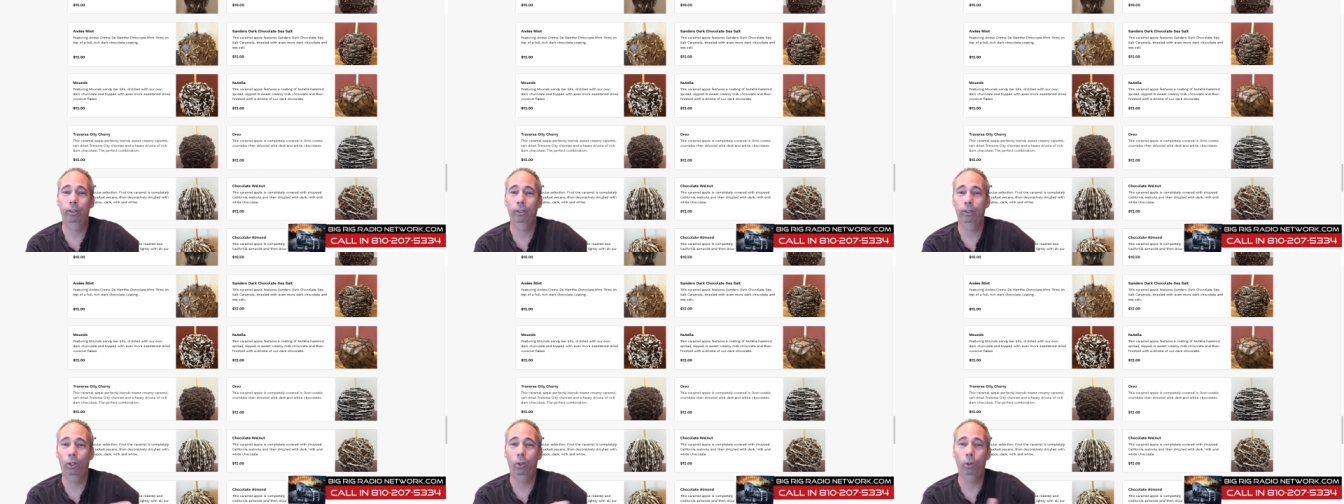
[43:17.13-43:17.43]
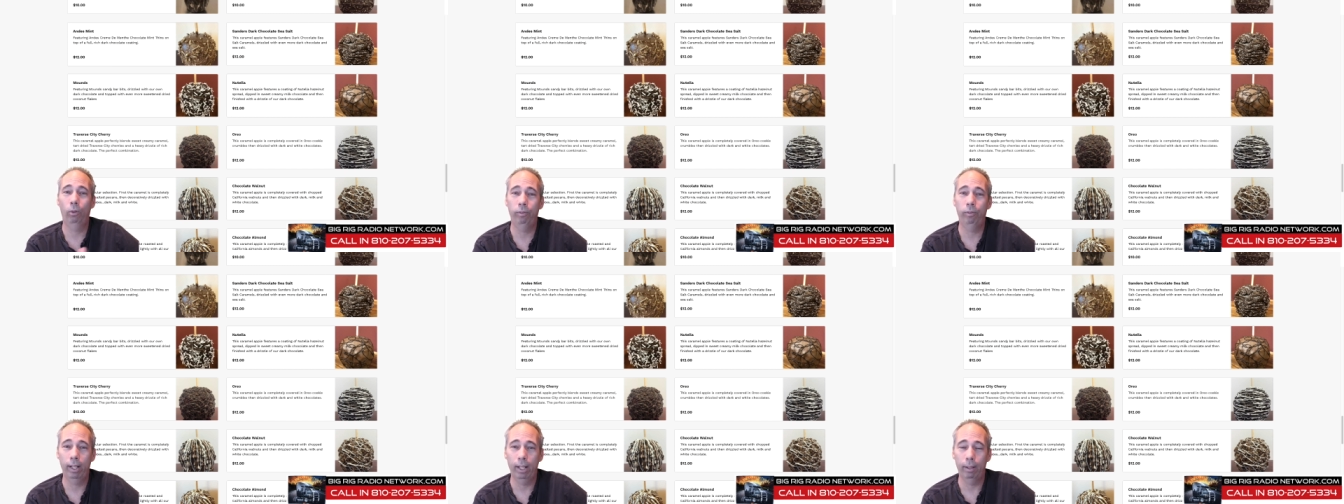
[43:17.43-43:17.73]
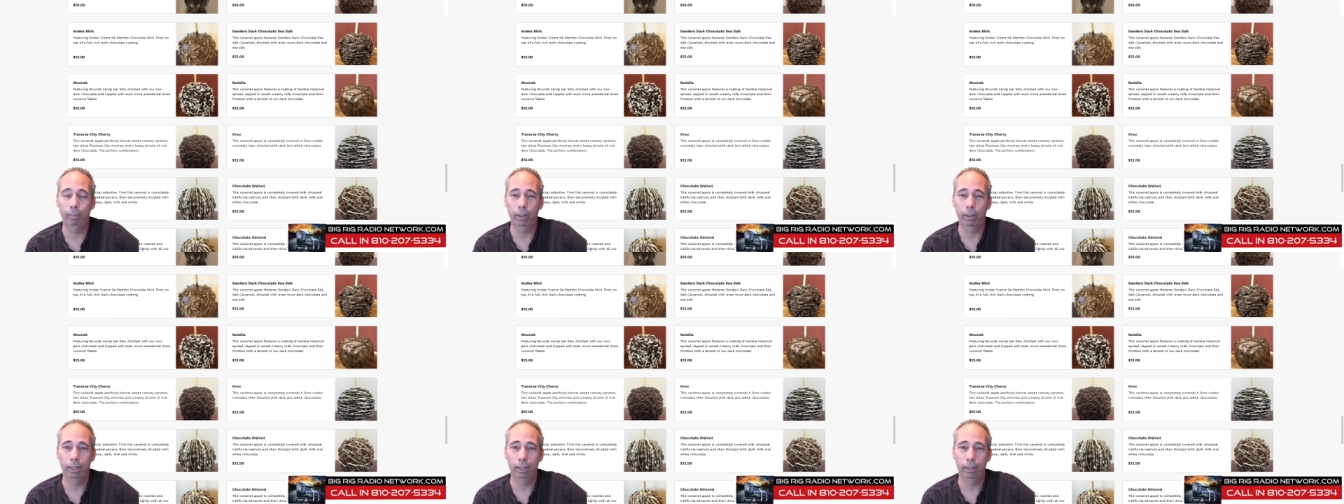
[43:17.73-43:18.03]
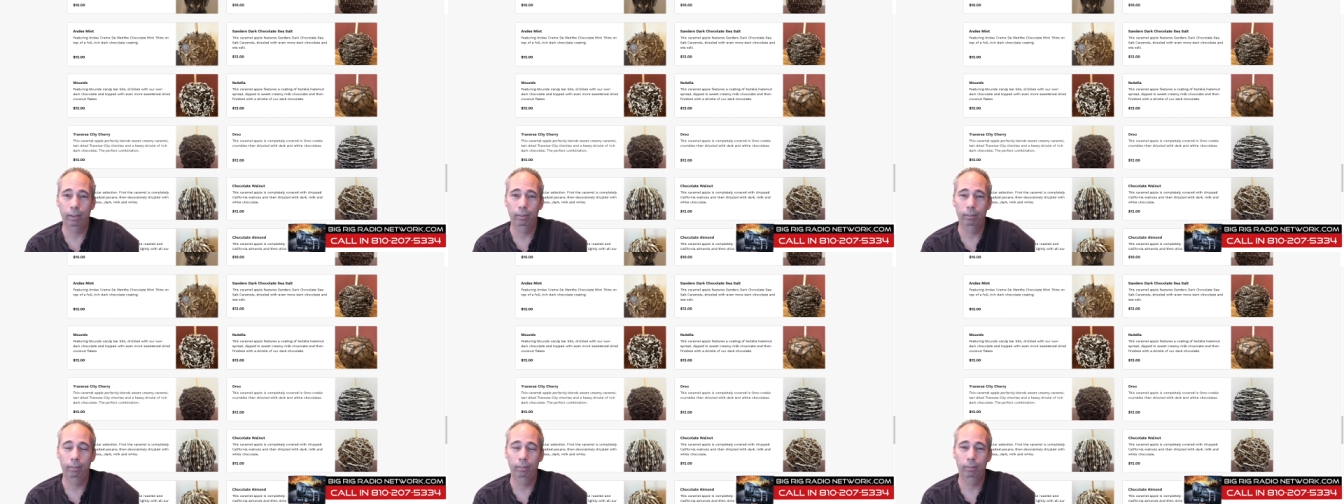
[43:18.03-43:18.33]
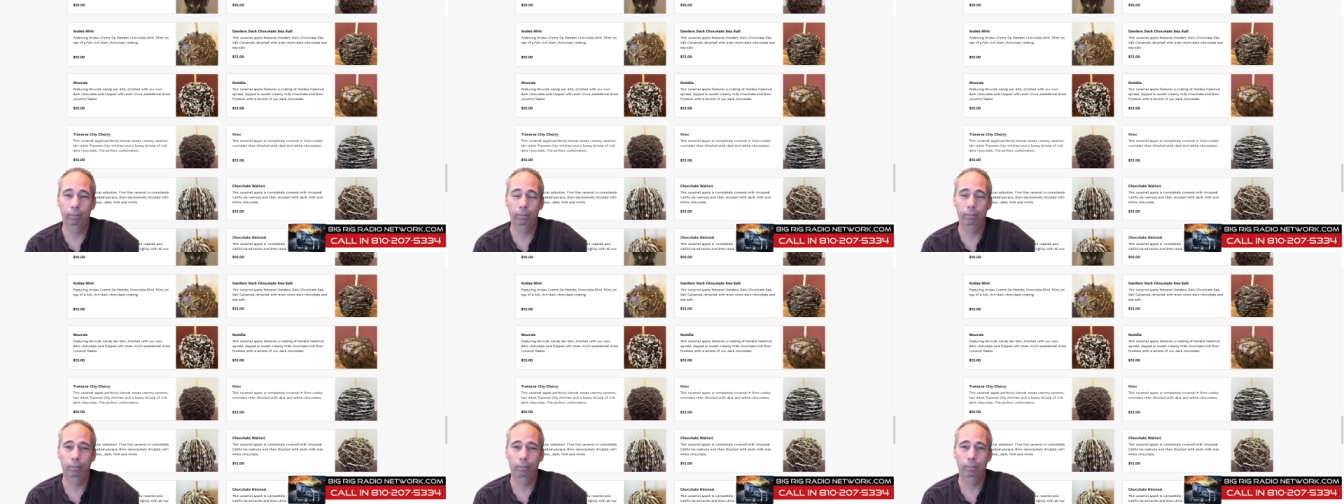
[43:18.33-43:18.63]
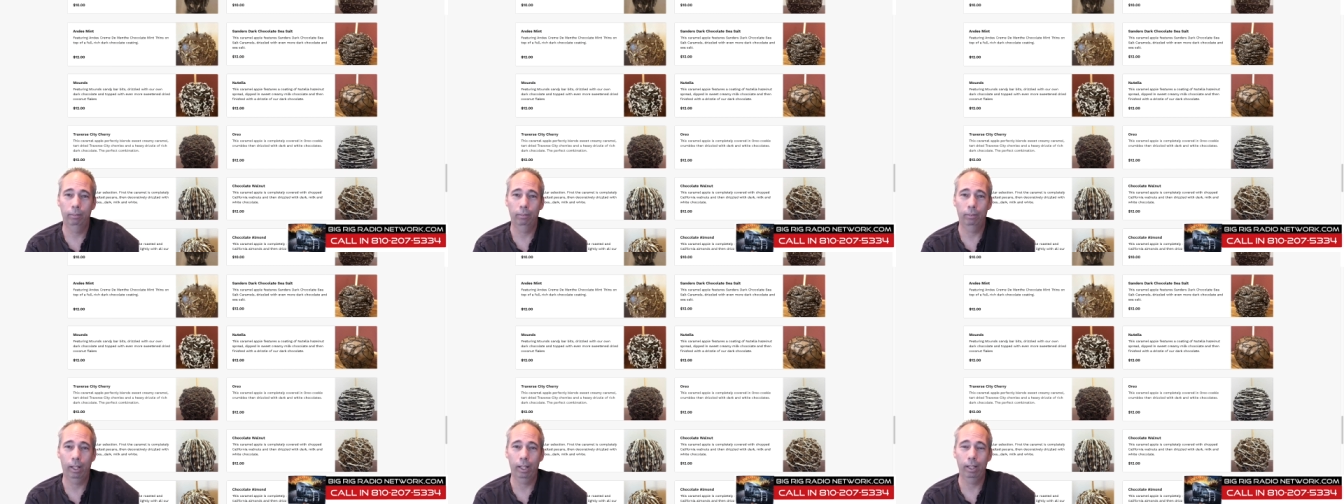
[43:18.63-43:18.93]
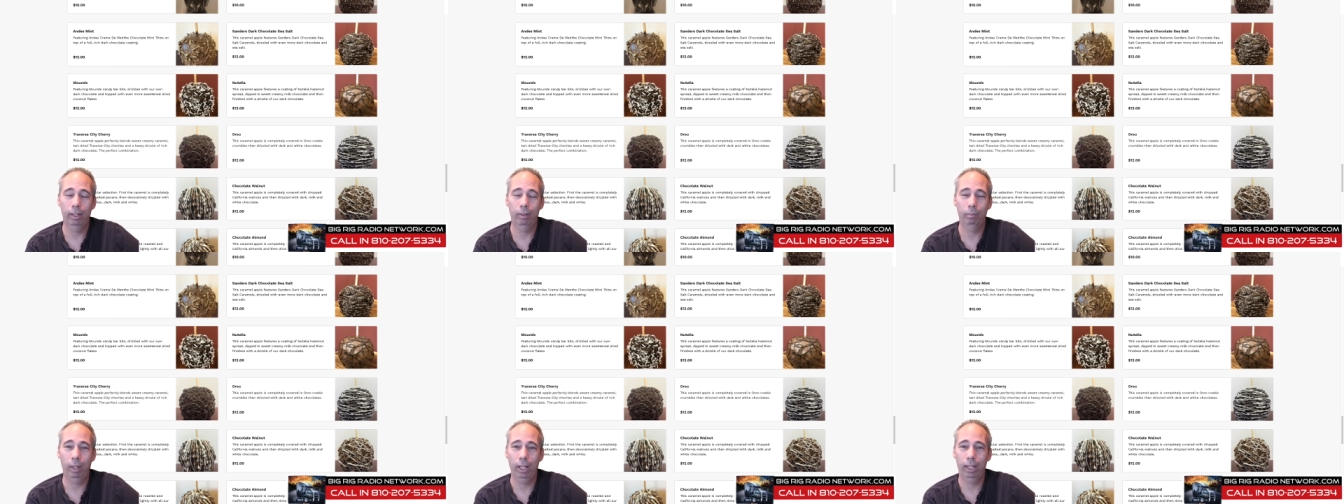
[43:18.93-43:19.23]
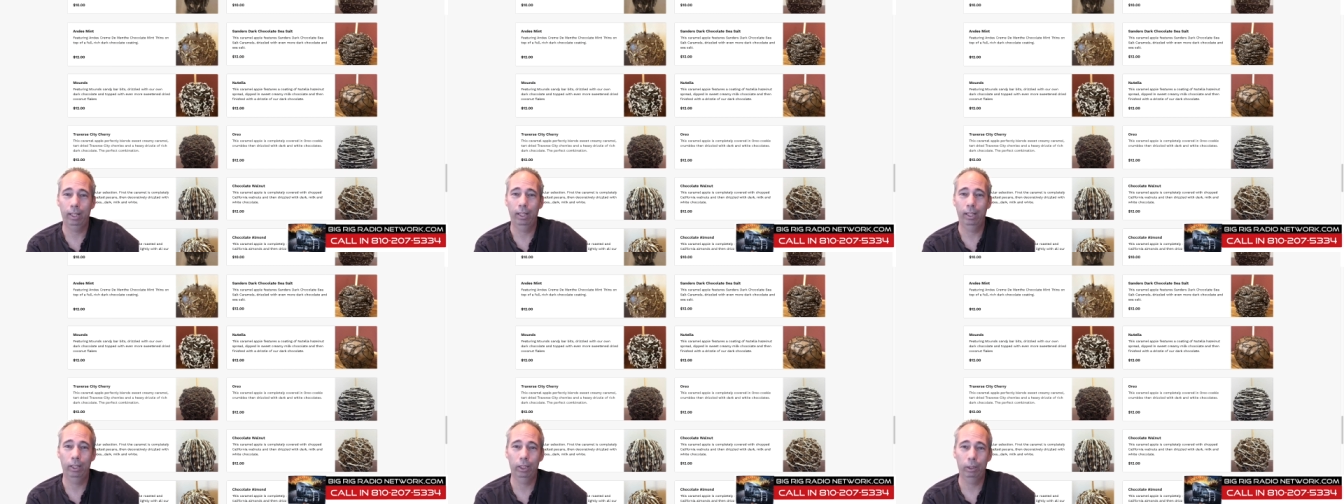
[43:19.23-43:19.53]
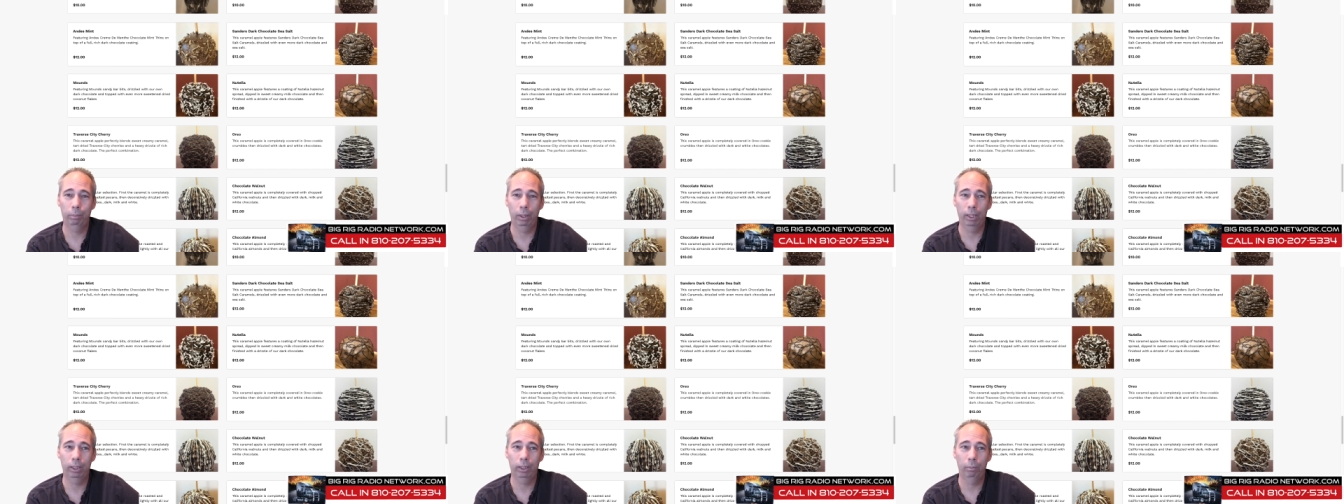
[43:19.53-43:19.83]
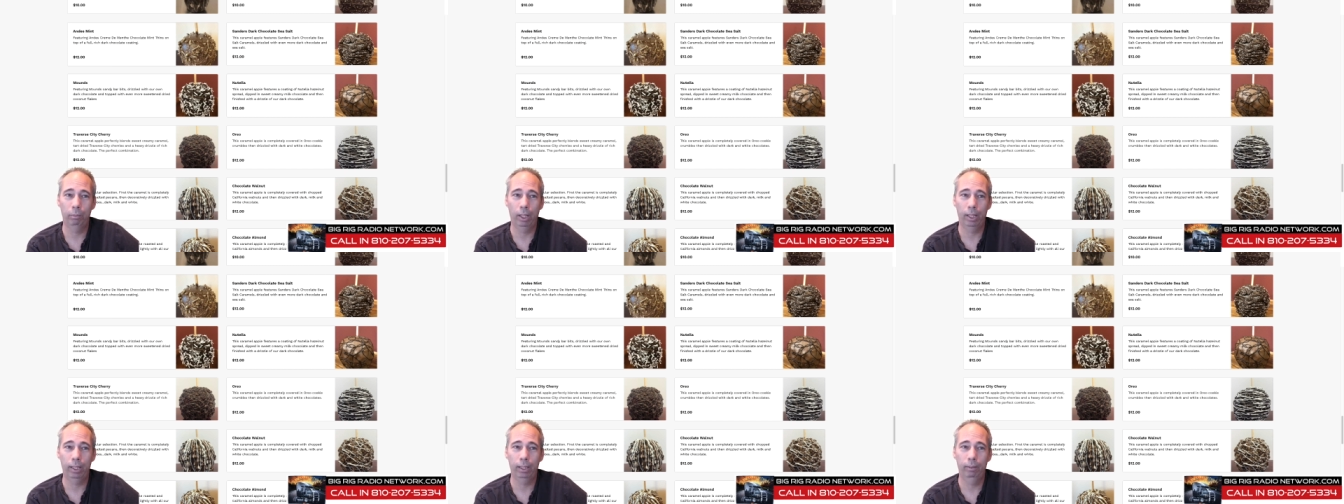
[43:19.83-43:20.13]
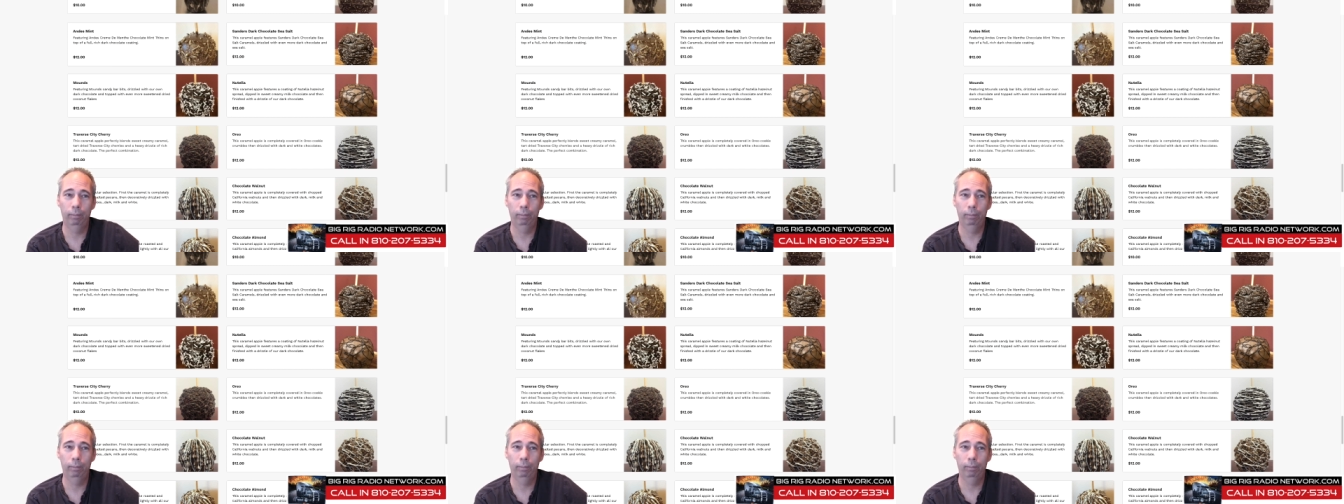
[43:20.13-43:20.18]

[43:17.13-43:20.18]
the whole family, right? Make Ken spend some money.